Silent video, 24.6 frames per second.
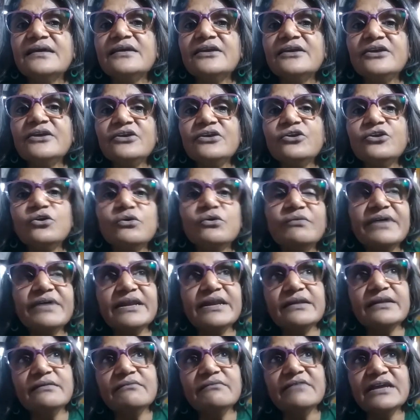You know,
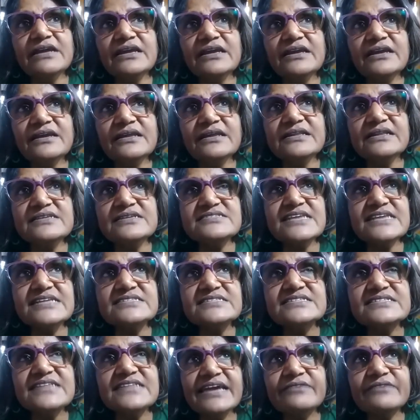when, in the
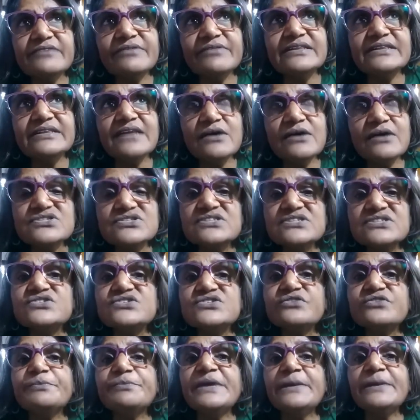sense like when thousands
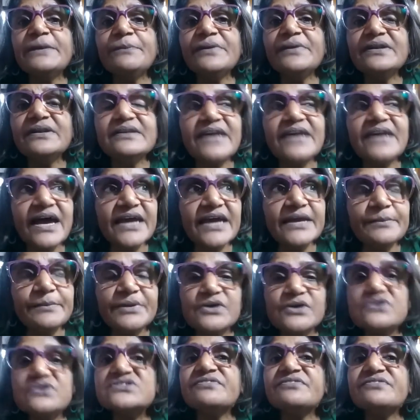of people die
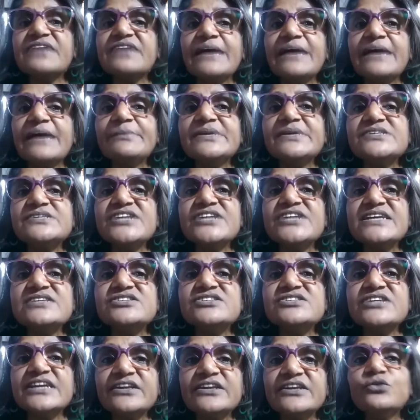because of climate change
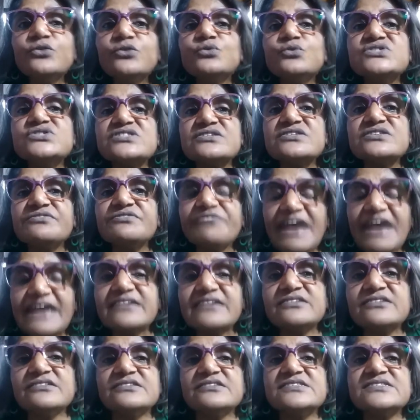induced
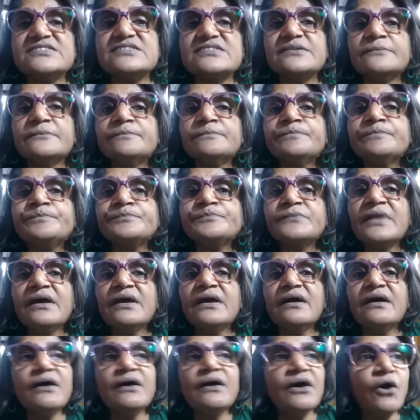factors
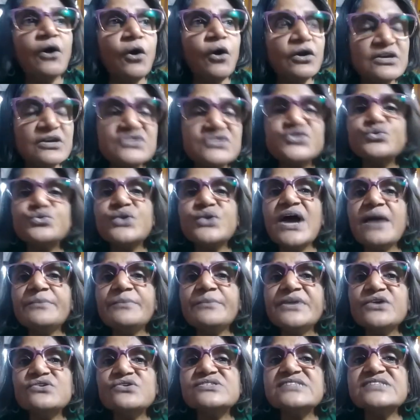uh, or a
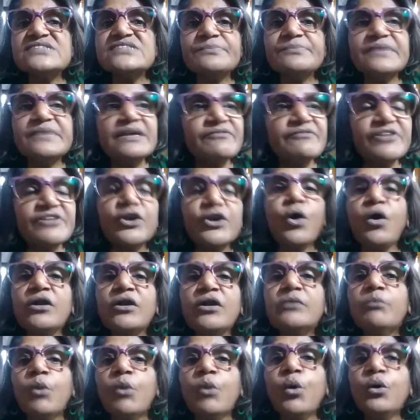tsunami or something, we all
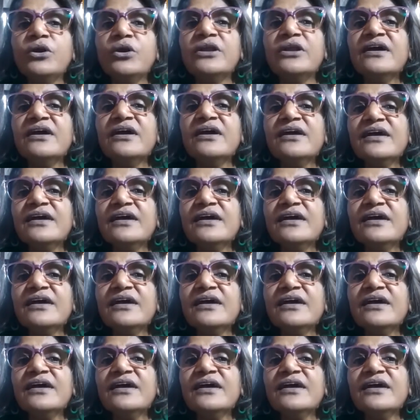mourn.